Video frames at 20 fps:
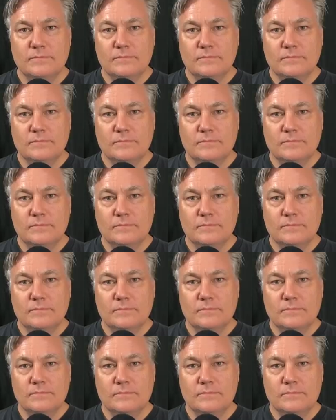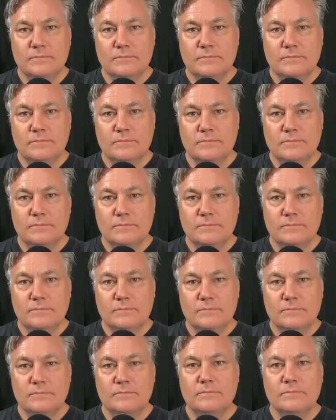
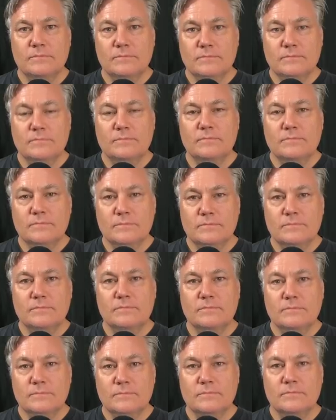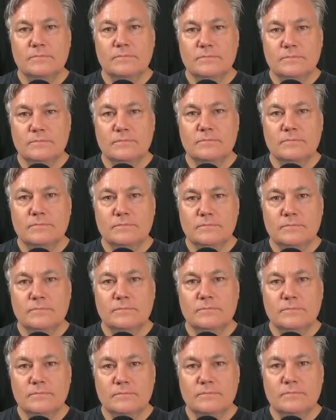
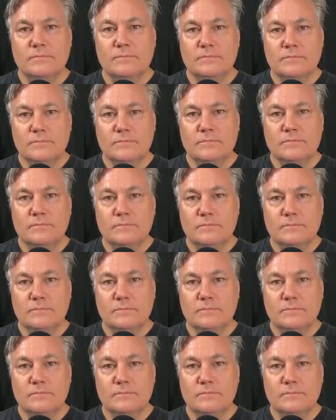(silent)